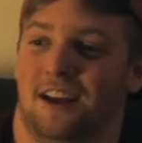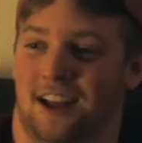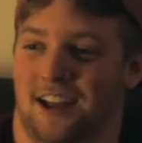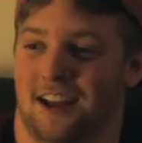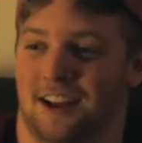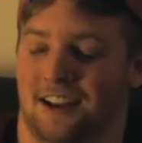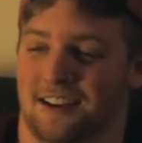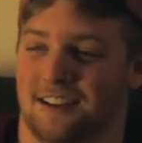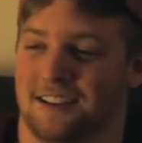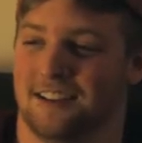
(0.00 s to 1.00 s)

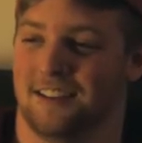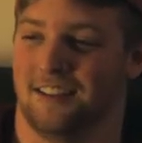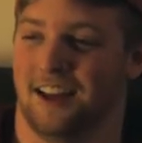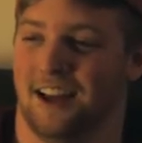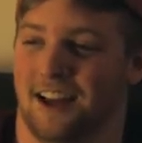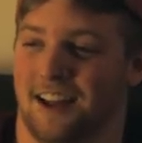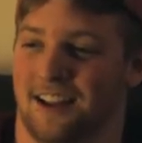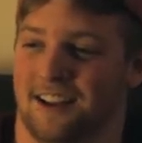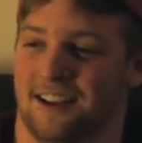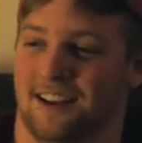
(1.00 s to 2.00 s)
And
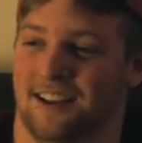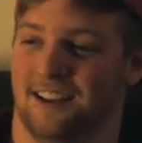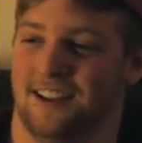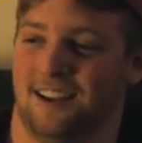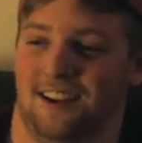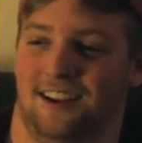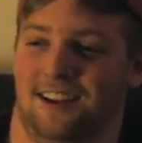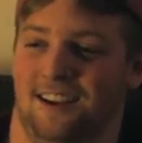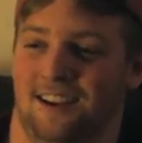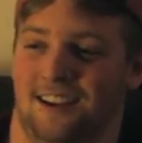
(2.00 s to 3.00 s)
then
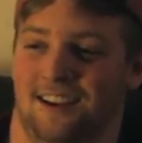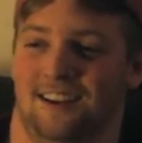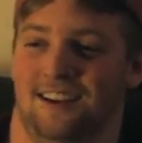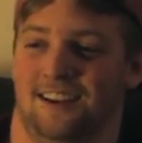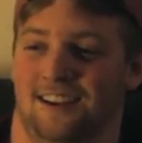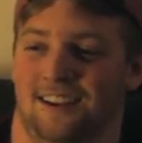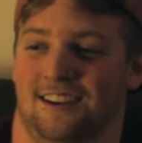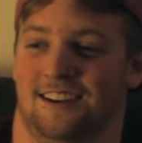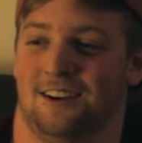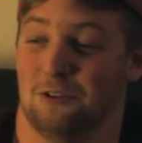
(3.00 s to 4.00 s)
he
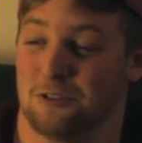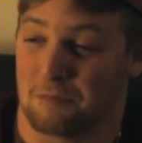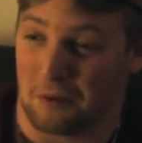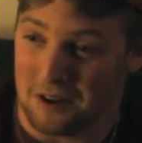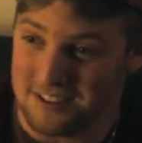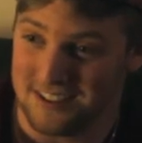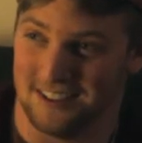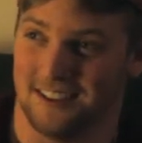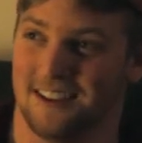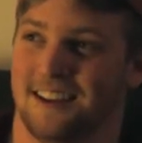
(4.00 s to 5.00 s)
goes to
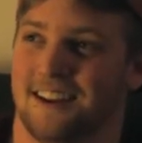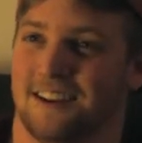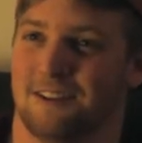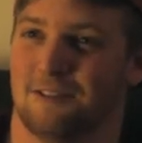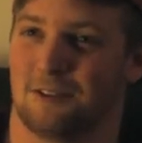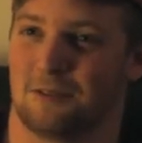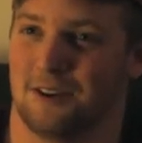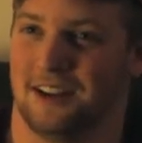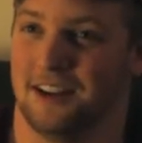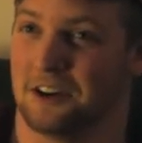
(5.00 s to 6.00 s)
prison for
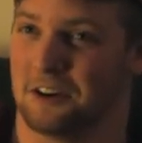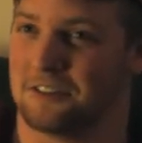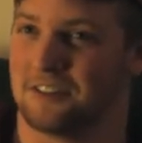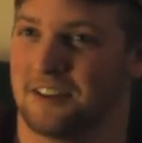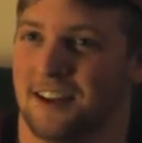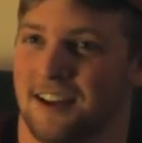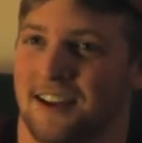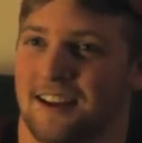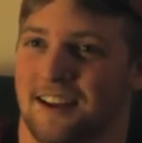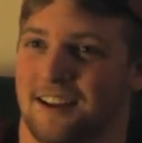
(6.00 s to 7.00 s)
three years. Three
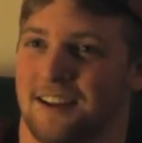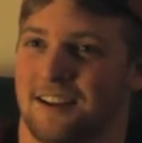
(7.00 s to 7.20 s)
months.